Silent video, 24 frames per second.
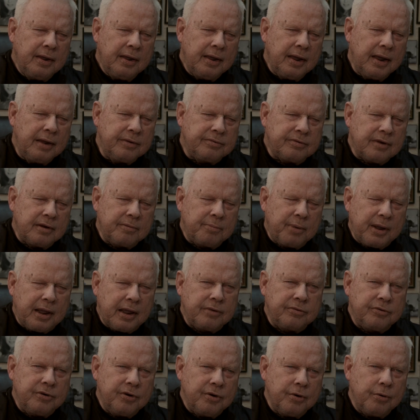He said,
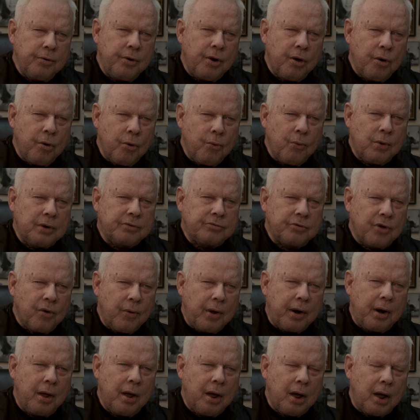because you know what's
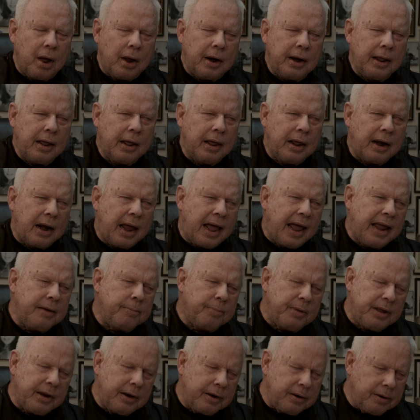going on. And
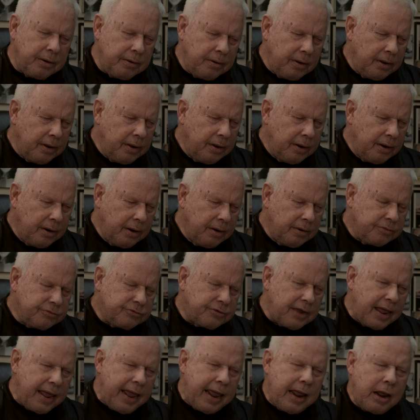I'd been
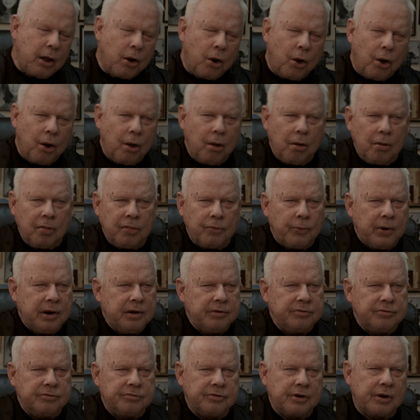saying all the
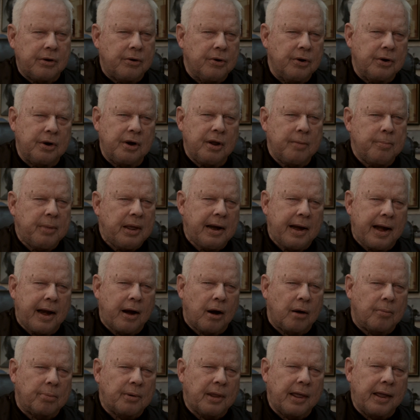reasons it couldn't have been an
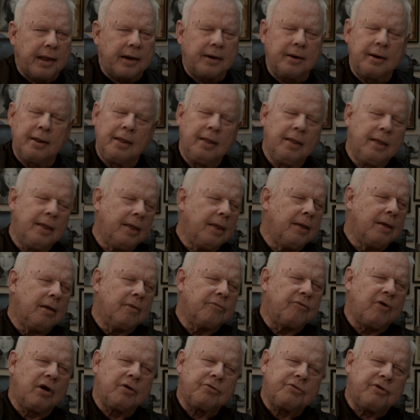airplane.
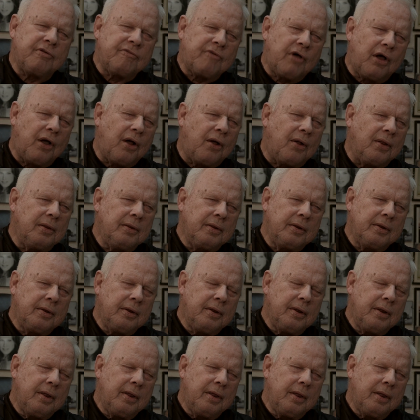First of all,
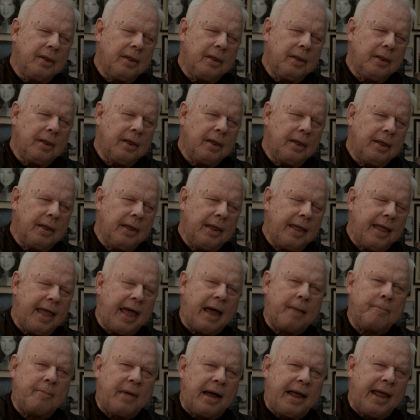
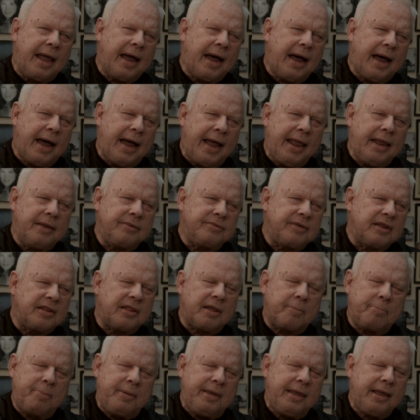at my highest, at
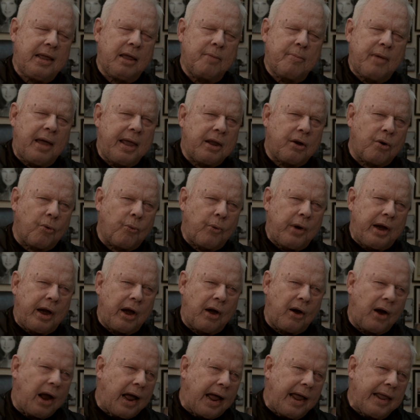the peak of my
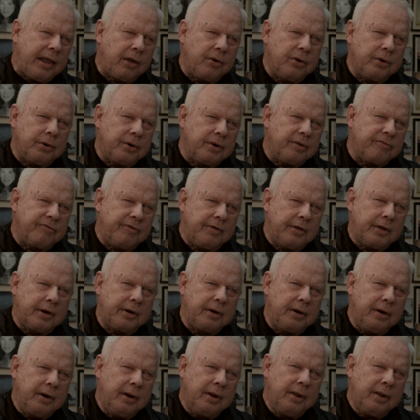career, I couldn't have hit